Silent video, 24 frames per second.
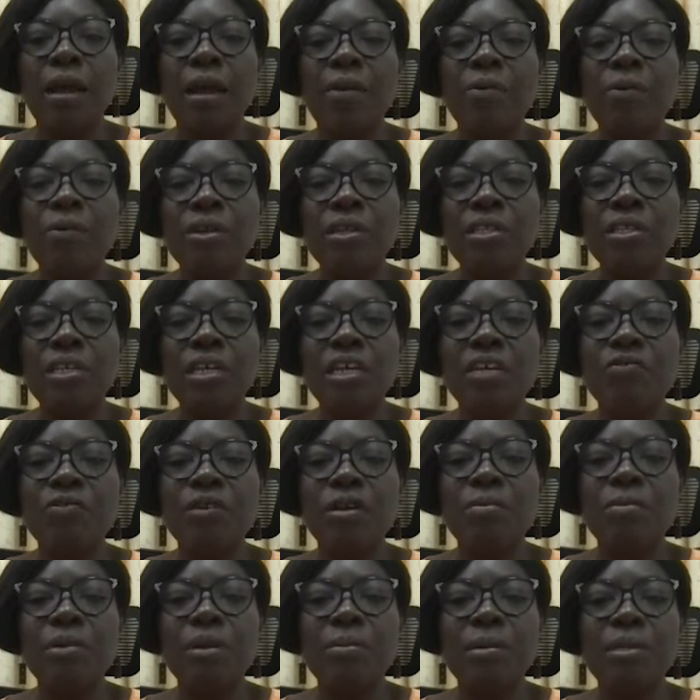research for
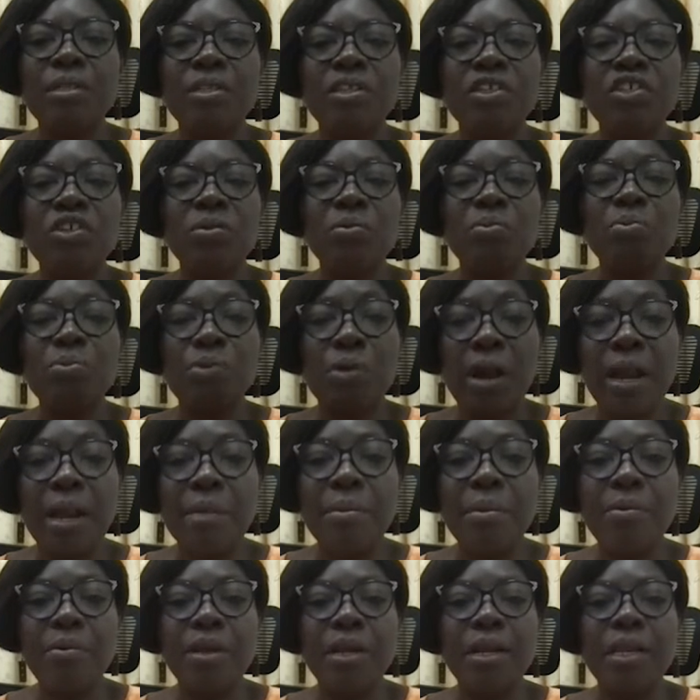implementation
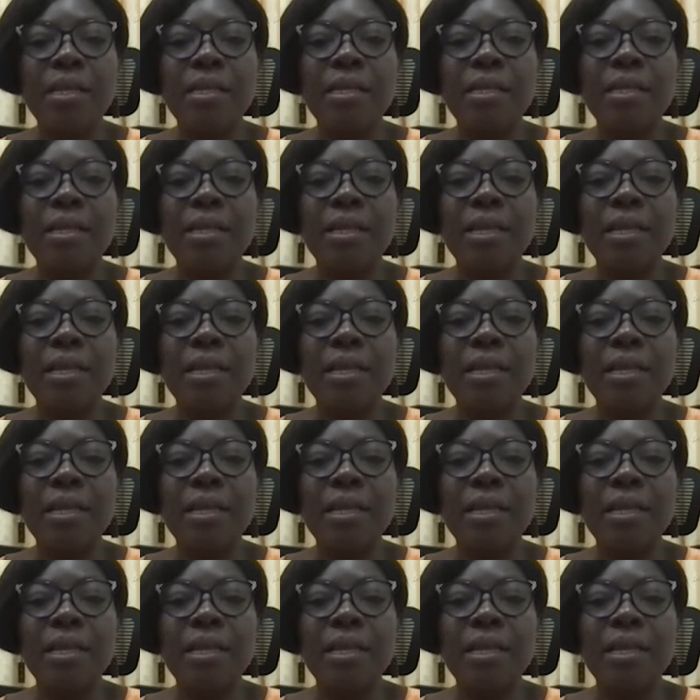primarily